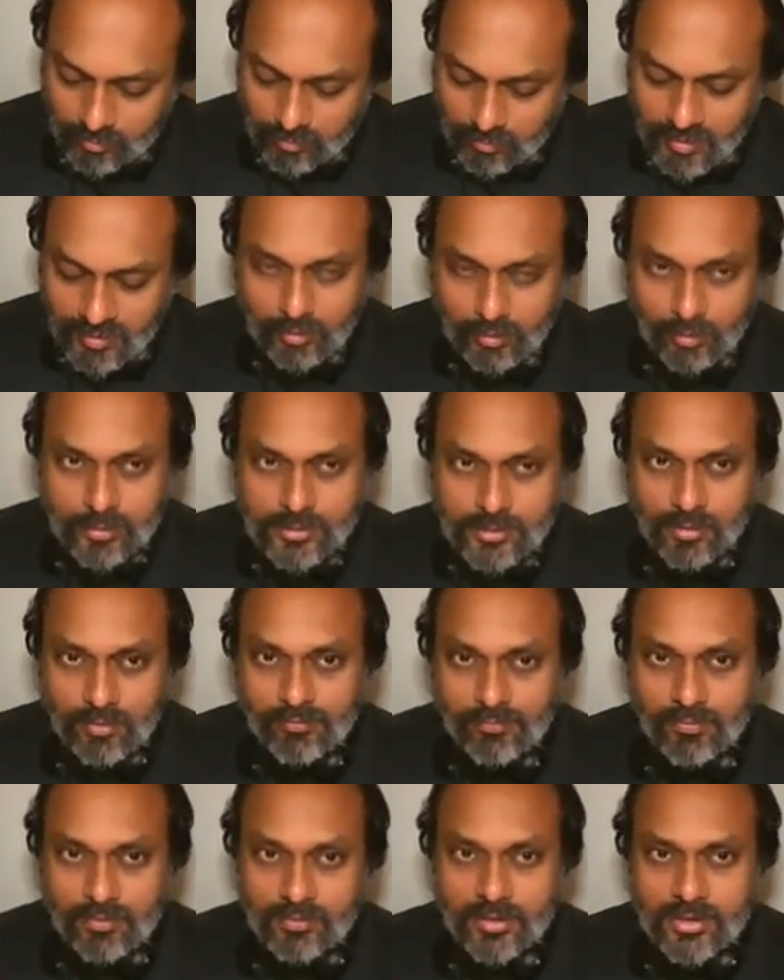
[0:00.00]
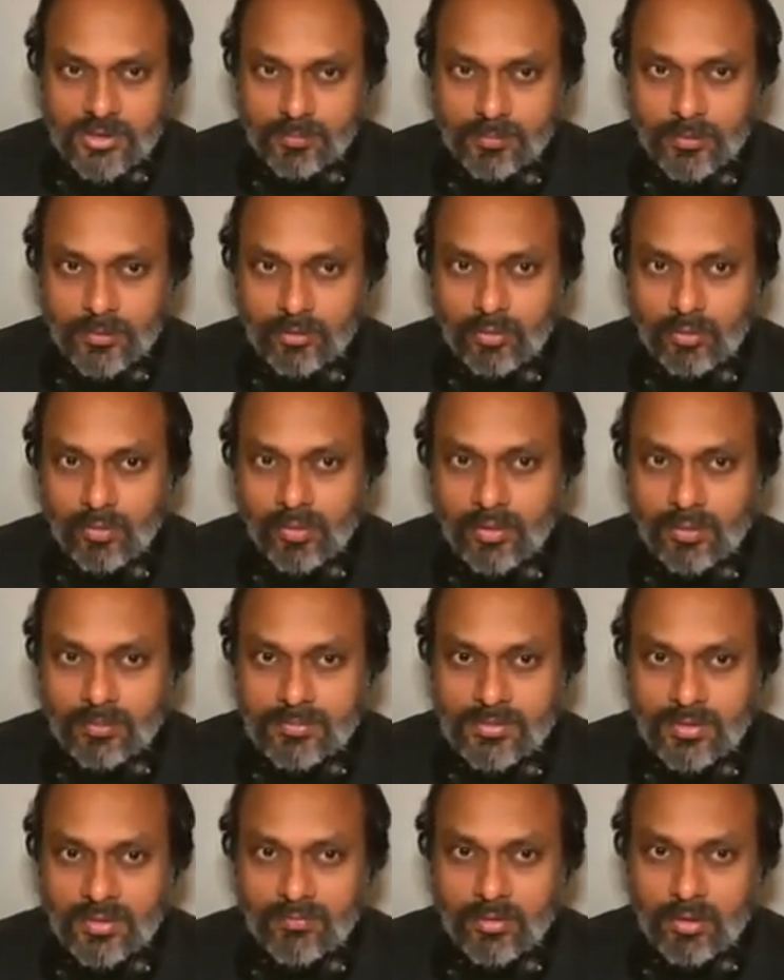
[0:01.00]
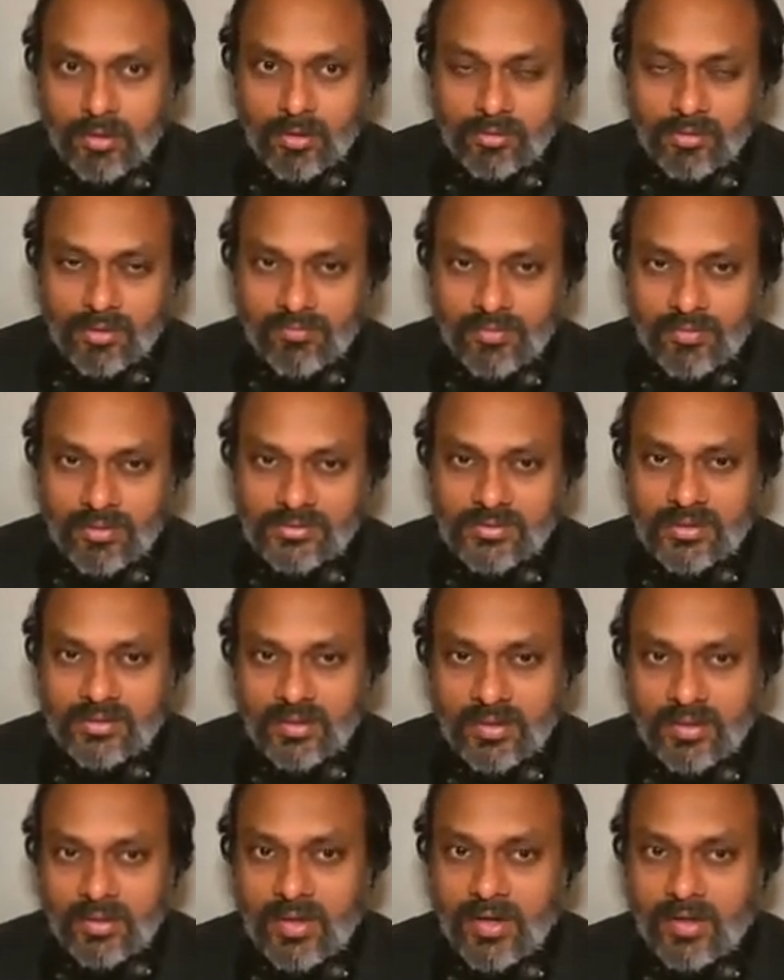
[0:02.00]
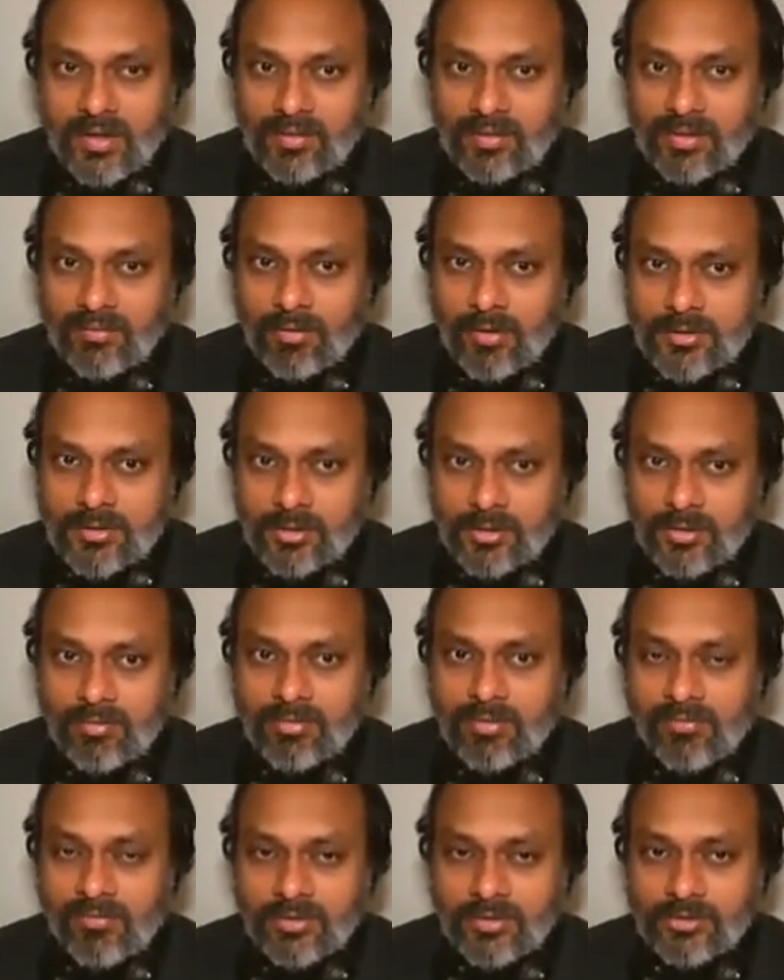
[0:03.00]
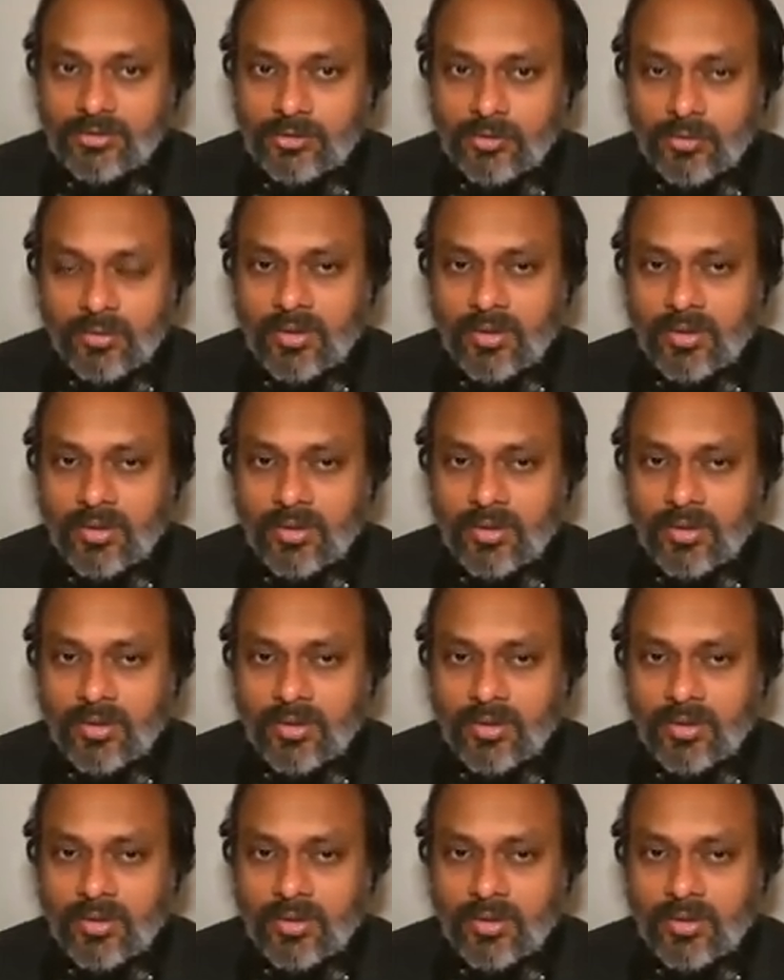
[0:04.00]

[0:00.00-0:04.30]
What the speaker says: make use of with respect to an observer on the wedge and then adding the velocity of the wedge to